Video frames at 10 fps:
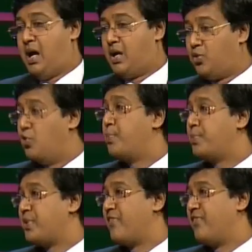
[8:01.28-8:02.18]

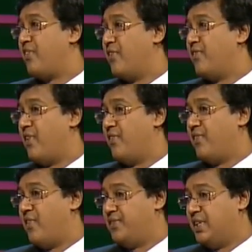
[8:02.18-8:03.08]
groups
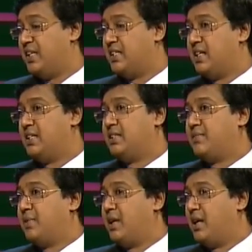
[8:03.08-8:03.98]
of citizens,
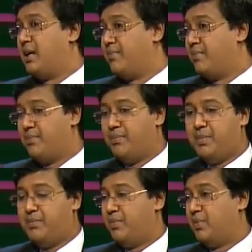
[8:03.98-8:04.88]

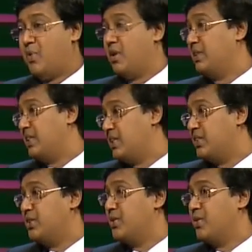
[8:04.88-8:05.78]
we call these
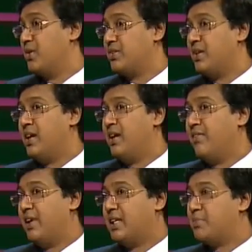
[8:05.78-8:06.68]
NGOs,
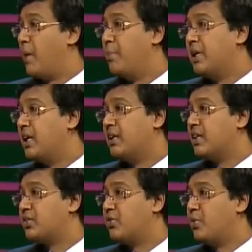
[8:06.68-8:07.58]
various public
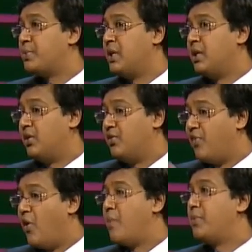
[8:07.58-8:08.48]
interest groups, to
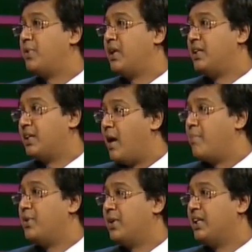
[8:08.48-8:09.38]
form together,
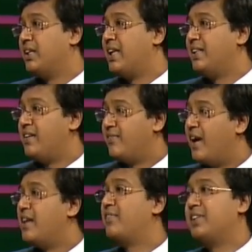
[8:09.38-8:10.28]
come together, and then
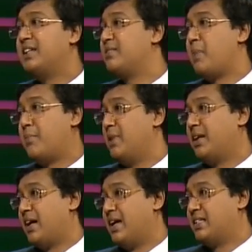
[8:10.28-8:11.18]
fight for these
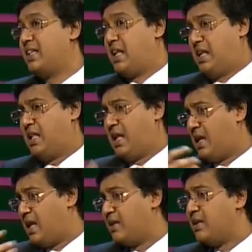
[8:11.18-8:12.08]
public rights. And
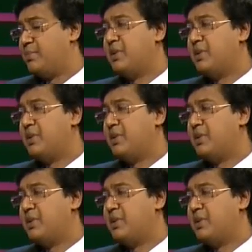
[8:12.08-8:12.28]
it has